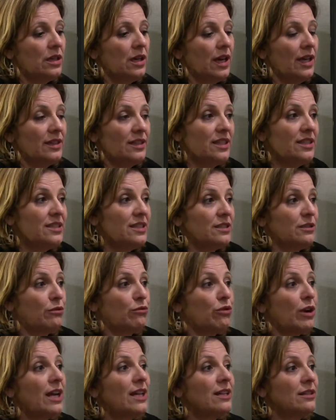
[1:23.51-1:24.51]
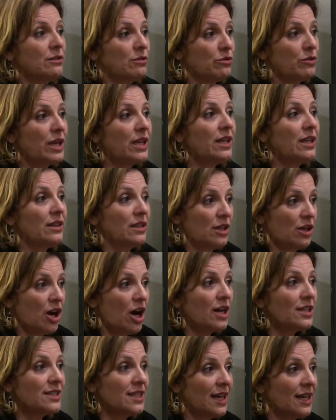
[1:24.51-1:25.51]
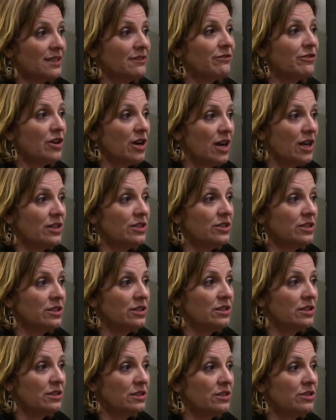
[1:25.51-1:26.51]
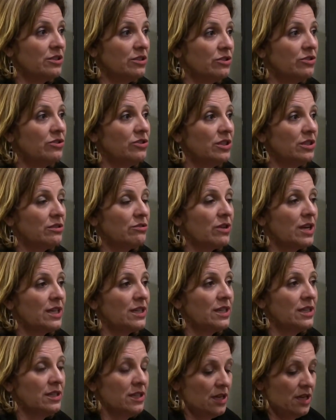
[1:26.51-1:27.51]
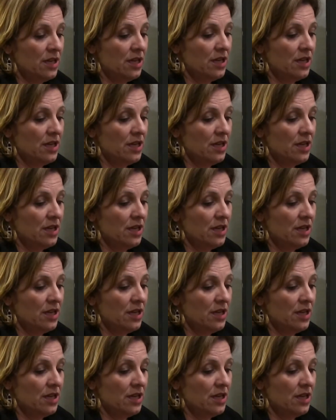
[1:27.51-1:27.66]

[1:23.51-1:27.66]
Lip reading: and this is great creating the context for us to do the training,